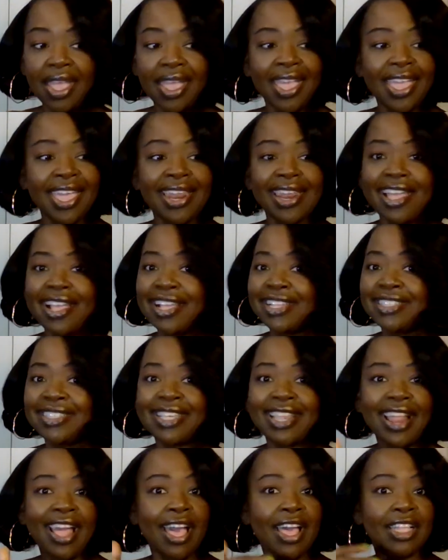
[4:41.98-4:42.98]
And like I
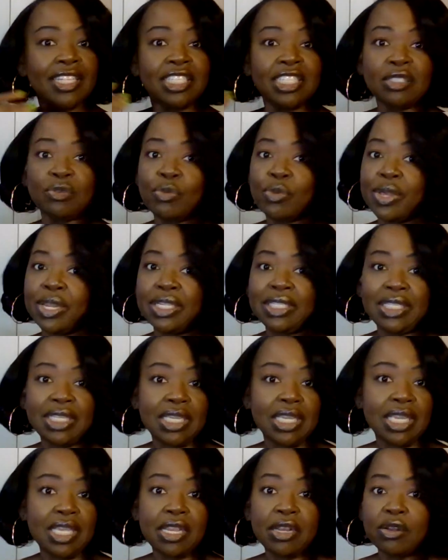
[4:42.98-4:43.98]
said, I just wanted to
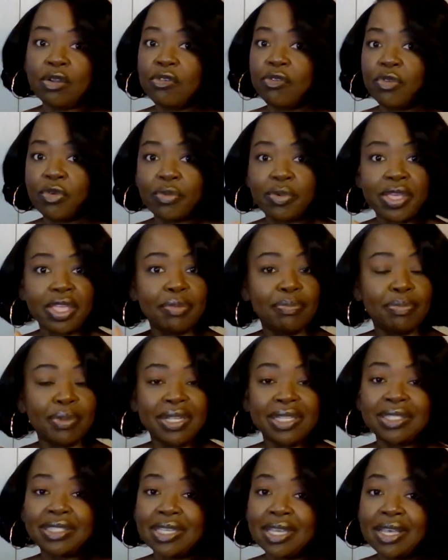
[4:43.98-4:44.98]
get it over with,
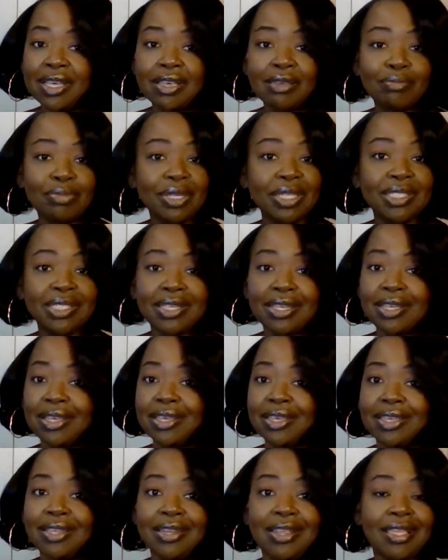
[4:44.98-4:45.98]
be done,
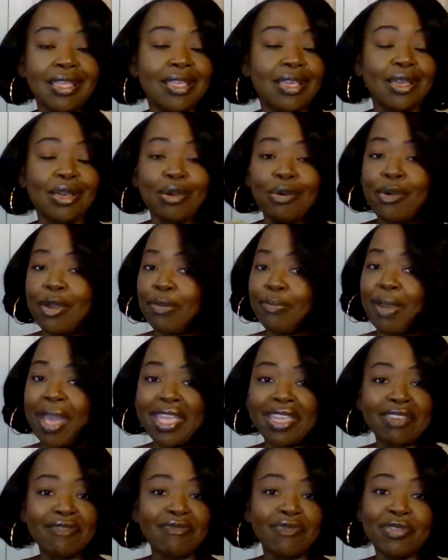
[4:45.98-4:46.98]
going
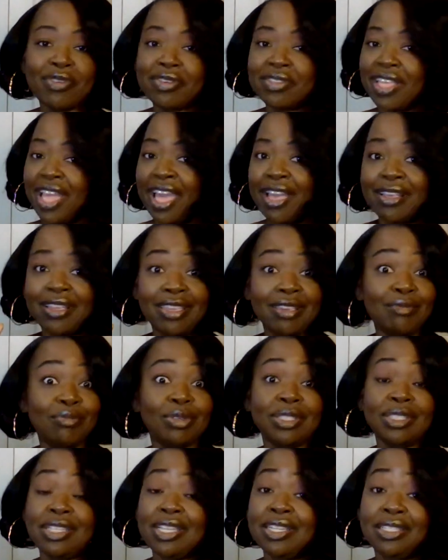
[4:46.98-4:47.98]
back and forth. It
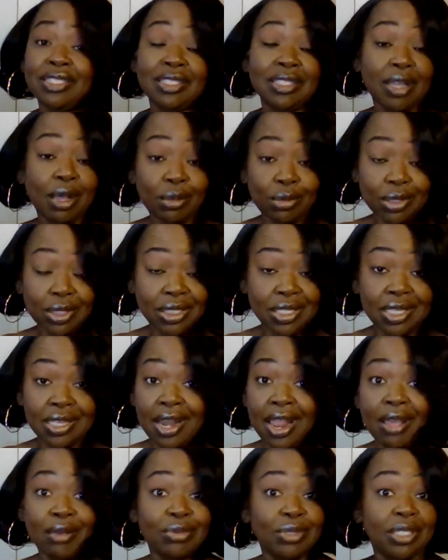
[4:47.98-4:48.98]
was exhausting.
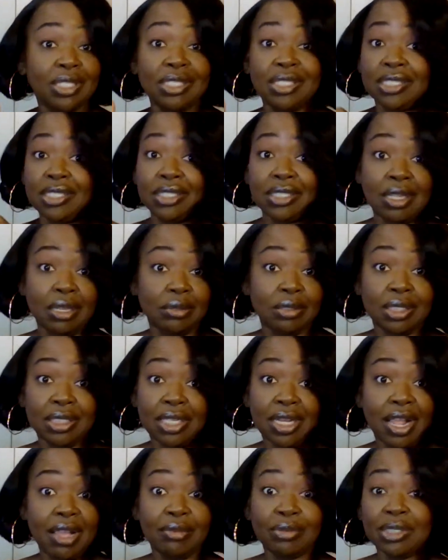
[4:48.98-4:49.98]
I was just
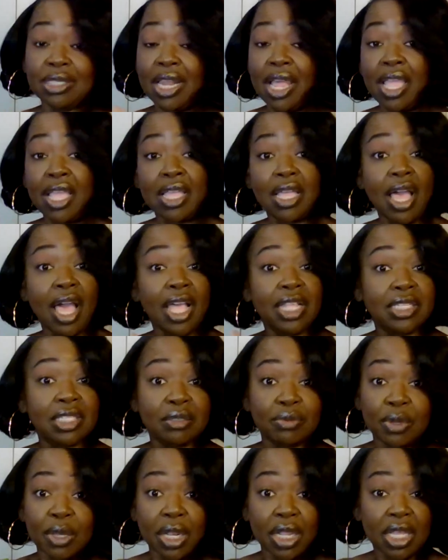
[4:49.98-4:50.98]
exhausted. I was like, I
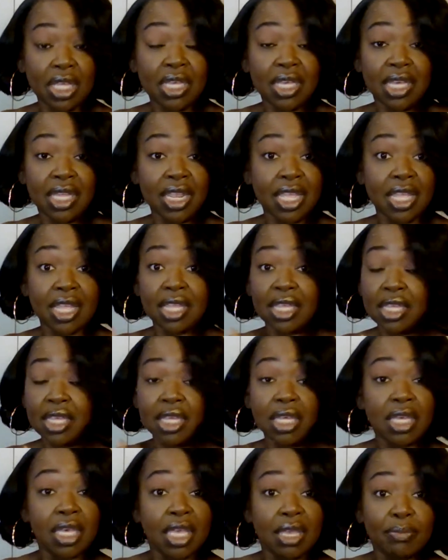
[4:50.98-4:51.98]
just want to
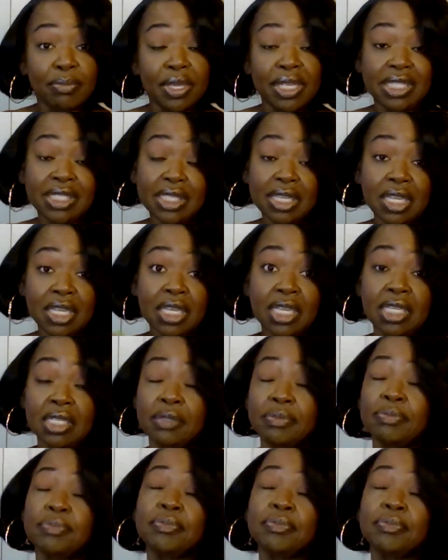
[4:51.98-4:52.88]
be done.